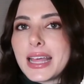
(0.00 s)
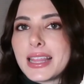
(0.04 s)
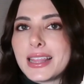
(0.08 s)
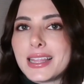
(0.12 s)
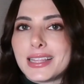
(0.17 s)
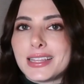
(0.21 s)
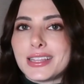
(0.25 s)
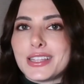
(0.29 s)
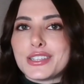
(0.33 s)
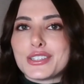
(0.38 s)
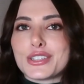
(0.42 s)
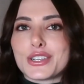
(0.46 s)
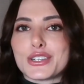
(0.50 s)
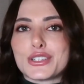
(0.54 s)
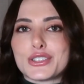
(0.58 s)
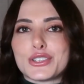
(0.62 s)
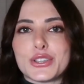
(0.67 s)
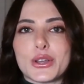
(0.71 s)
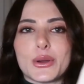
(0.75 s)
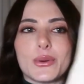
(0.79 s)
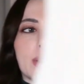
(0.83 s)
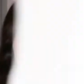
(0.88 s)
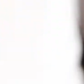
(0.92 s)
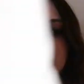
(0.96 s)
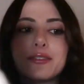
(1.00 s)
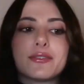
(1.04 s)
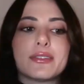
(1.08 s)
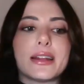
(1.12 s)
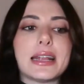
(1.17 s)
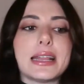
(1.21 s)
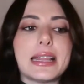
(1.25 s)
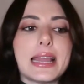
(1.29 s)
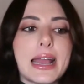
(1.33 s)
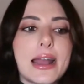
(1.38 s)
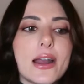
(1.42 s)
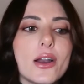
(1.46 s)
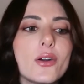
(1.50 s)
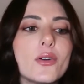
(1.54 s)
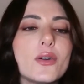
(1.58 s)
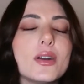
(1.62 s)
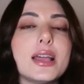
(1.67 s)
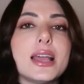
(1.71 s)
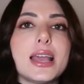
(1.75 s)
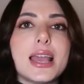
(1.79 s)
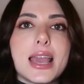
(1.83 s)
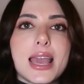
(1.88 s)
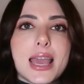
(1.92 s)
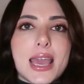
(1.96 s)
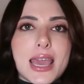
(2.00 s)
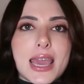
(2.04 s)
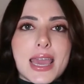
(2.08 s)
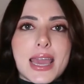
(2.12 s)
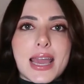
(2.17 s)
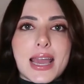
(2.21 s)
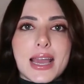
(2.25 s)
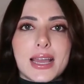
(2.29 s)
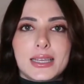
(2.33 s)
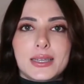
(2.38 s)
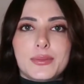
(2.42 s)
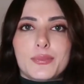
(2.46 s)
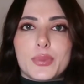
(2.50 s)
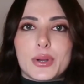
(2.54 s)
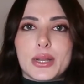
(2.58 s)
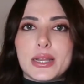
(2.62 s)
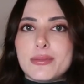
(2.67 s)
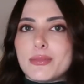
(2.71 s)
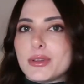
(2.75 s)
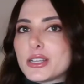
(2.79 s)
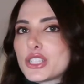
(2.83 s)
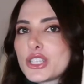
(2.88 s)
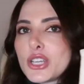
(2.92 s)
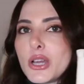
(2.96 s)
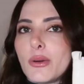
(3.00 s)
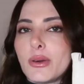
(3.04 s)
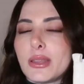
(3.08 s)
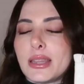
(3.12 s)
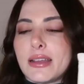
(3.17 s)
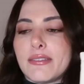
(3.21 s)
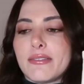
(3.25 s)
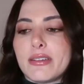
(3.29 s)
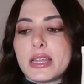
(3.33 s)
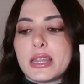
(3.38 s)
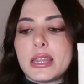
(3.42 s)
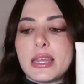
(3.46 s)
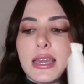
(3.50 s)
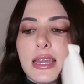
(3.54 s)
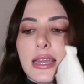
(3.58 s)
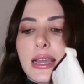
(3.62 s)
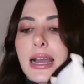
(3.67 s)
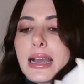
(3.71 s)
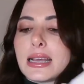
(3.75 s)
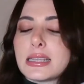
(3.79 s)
I think these are so in right now and pretty much go with everything.